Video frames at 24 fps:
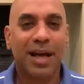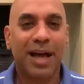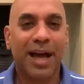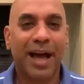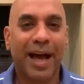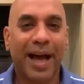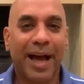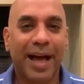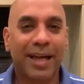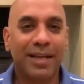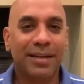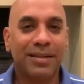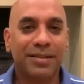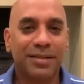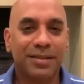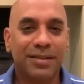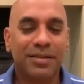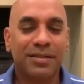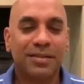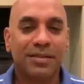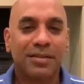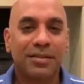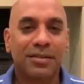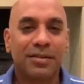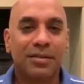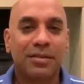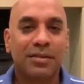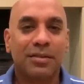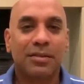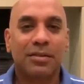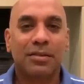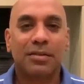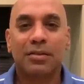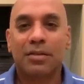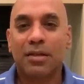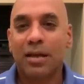And
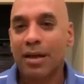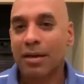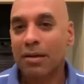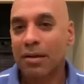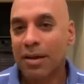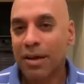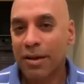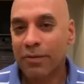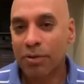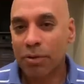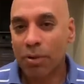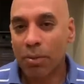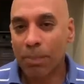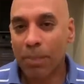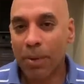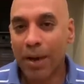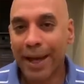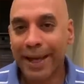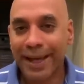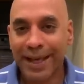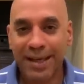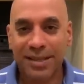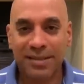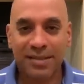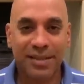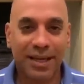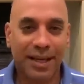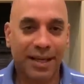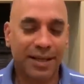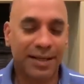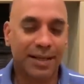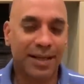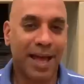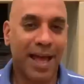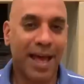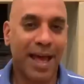if you're buying it
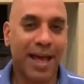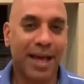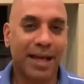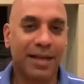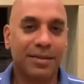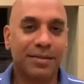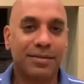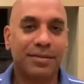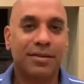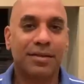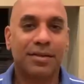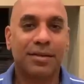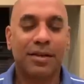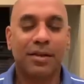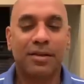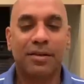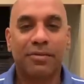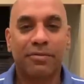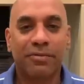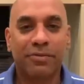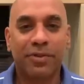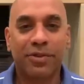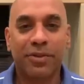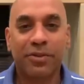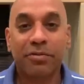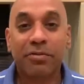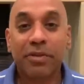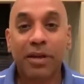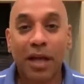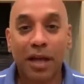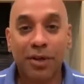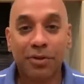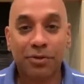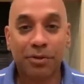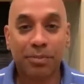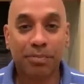second hand for
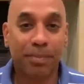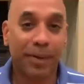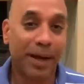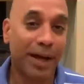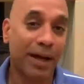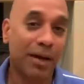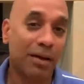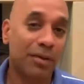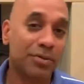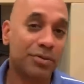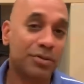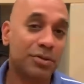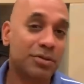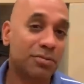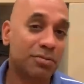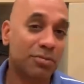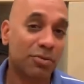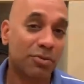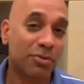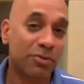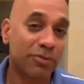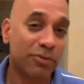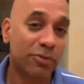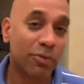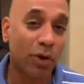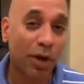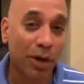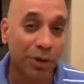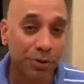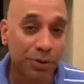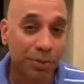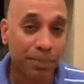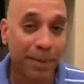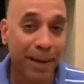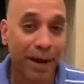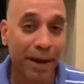£300,
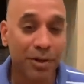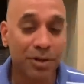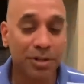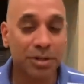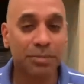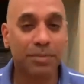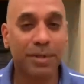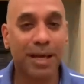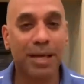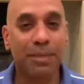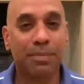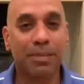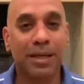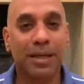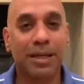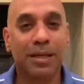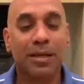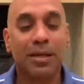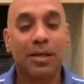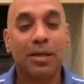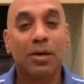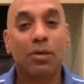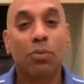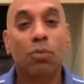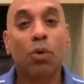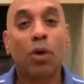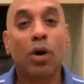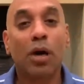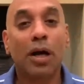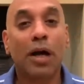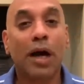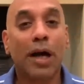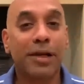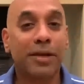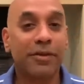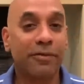£400 maybe, what
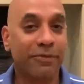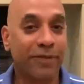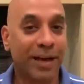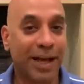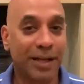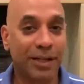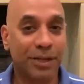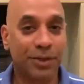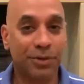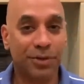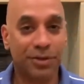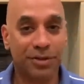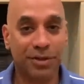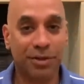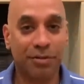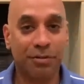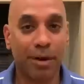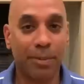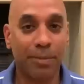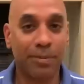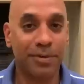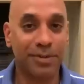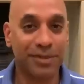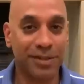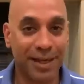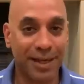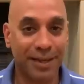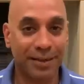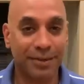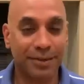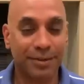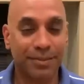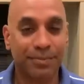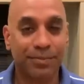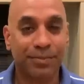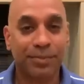kind of value does it represent?
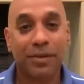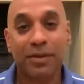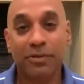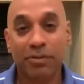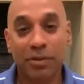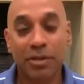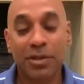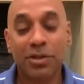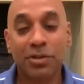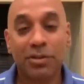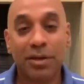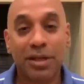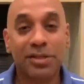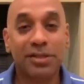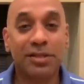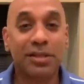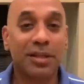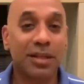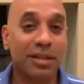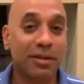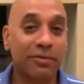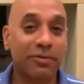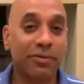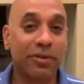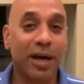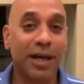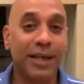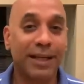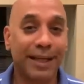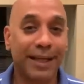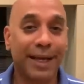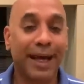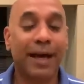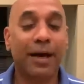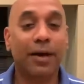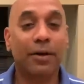If you're interested in
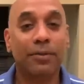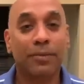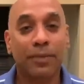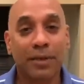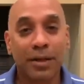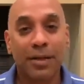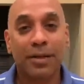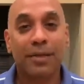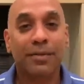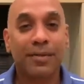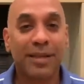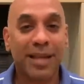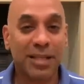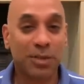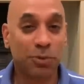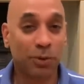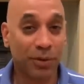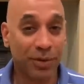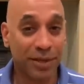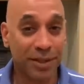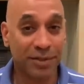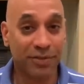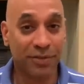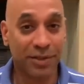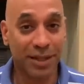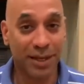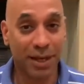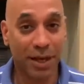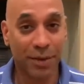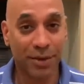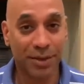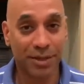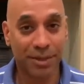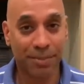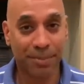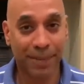finding out, that's what this video
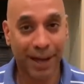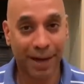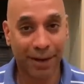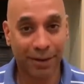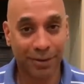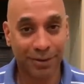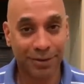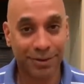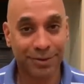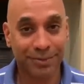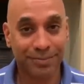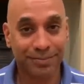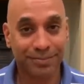is about.